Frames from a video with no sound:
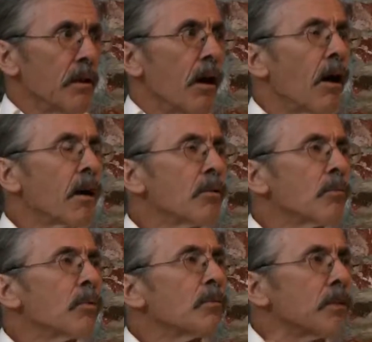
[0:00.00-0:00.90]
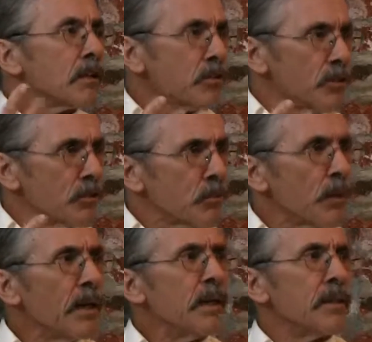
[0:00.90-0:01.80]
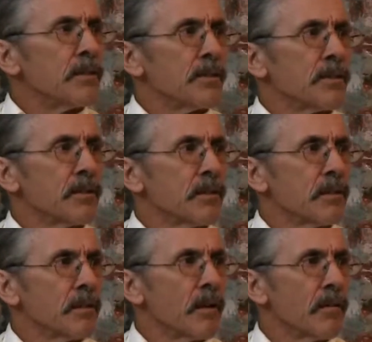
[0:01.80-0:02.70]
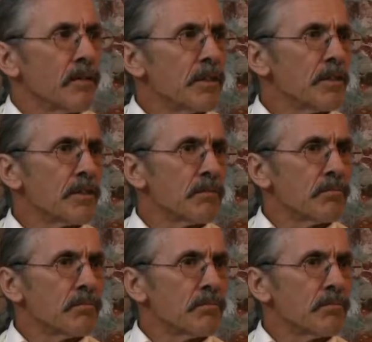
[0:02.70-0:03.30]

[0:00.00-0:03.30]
are reflections, radiance of this